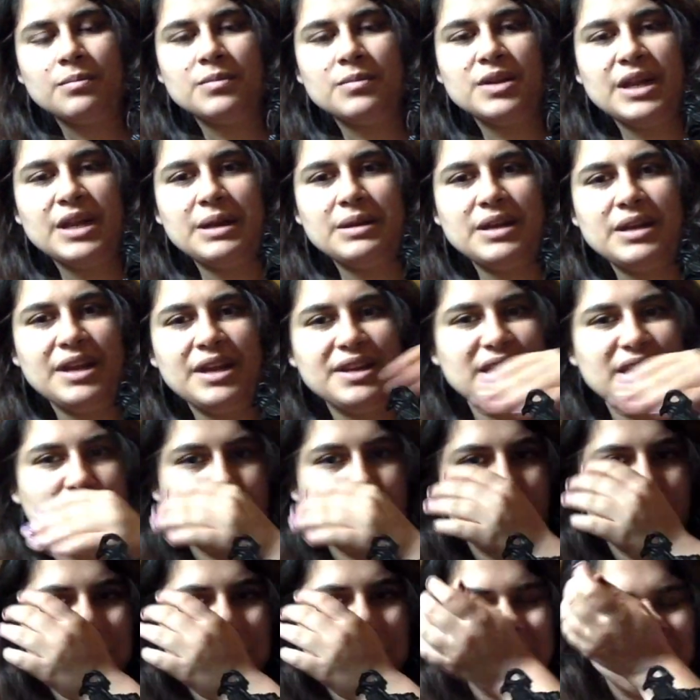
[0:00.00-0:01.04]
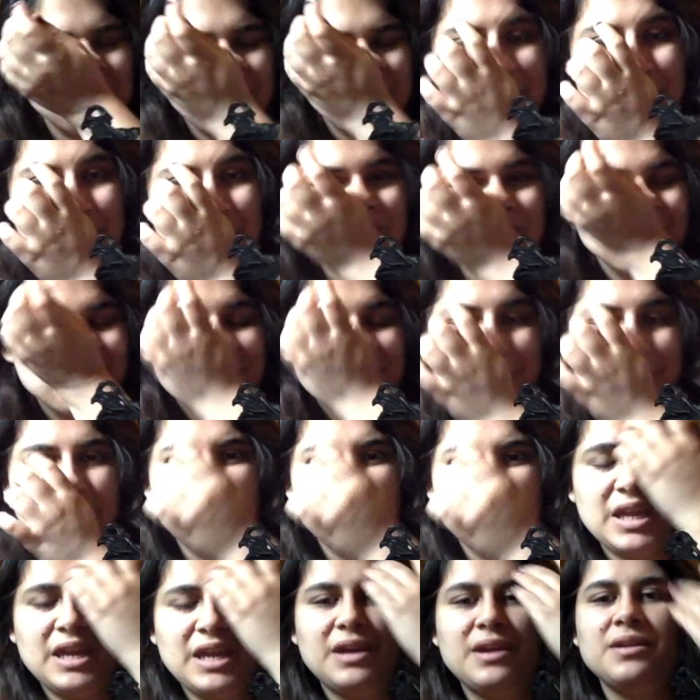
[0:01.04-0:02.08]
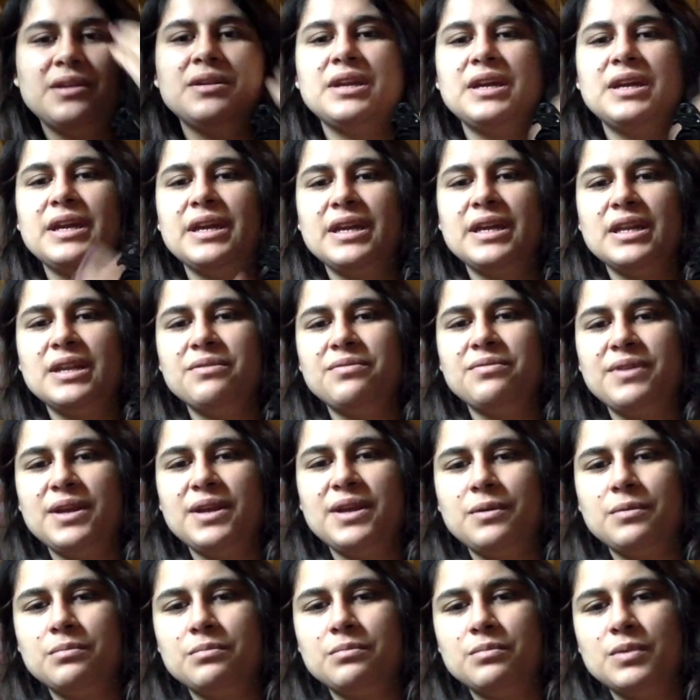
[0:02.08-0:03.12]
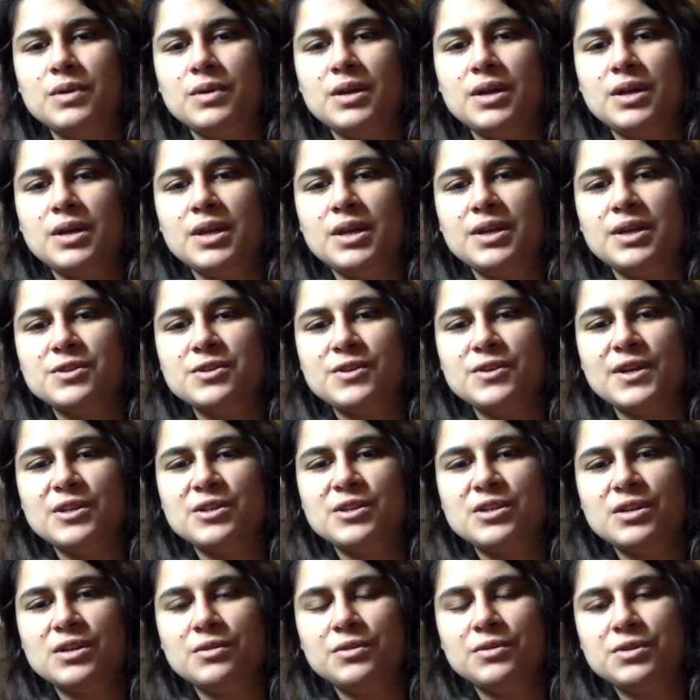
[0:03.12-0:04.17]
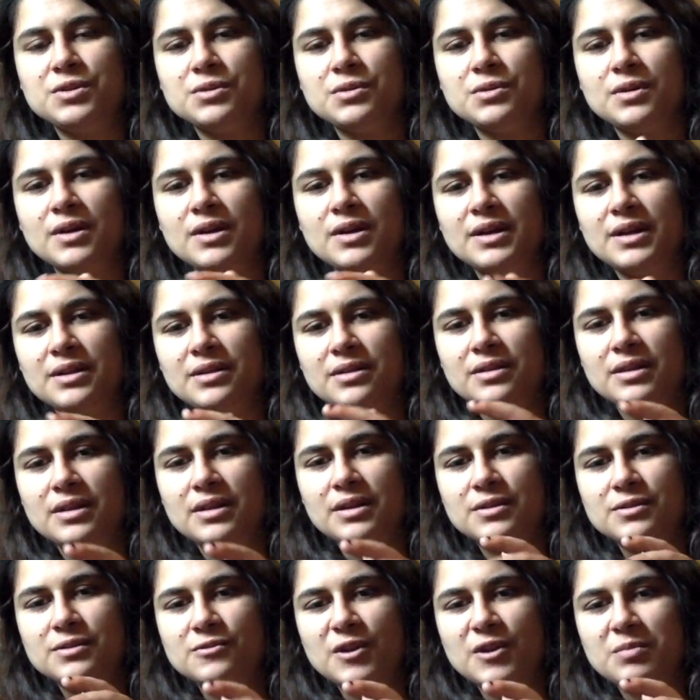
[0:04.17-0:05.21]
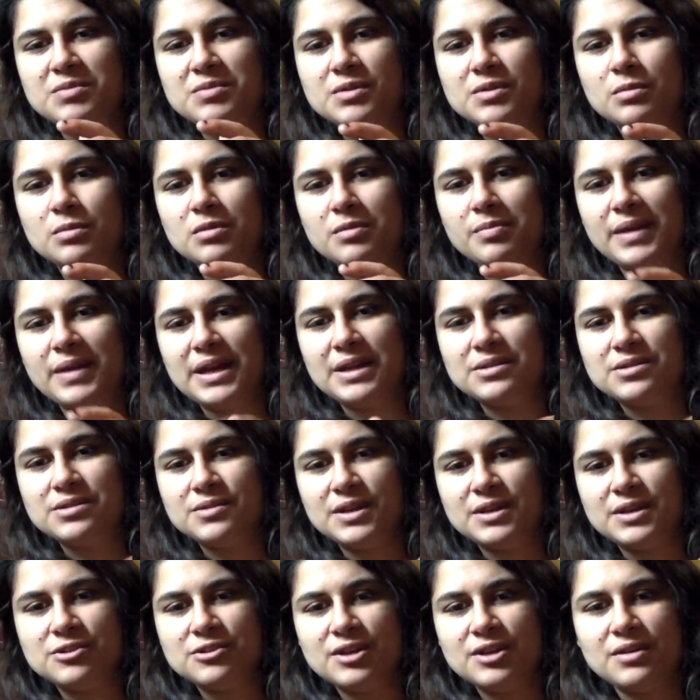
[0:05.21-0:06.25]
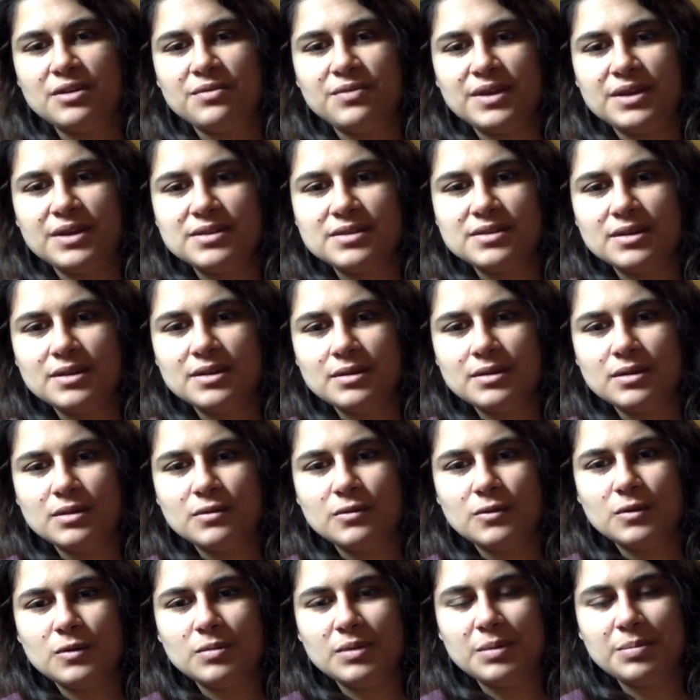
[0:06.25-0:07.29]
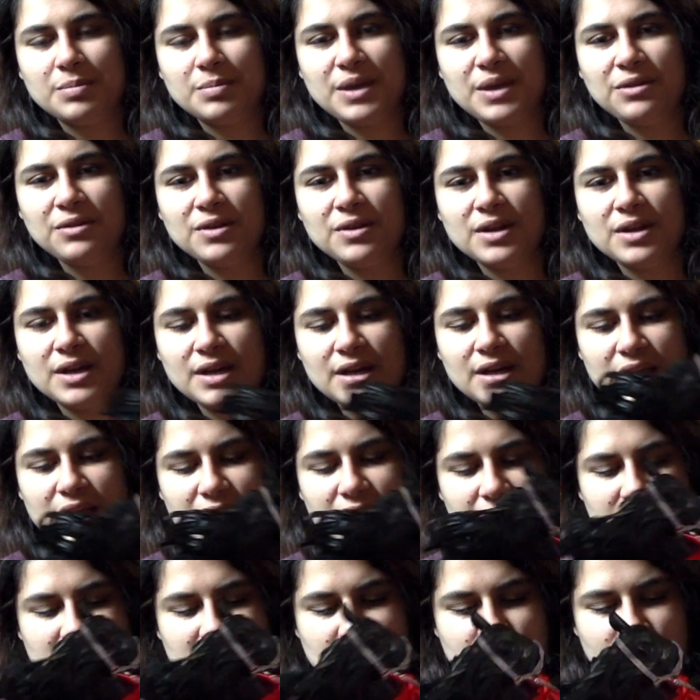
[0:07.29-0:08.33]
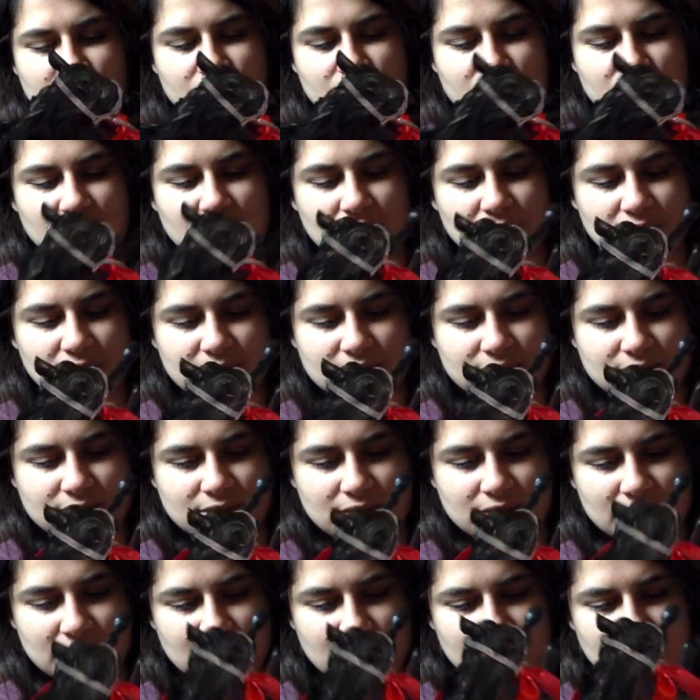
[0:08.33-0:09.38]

night table, and it kind of hit him. I scratched it a little too hard. It scraped a little bit of paint, so I tried to fix it a little bit. But other than that, he's flawless.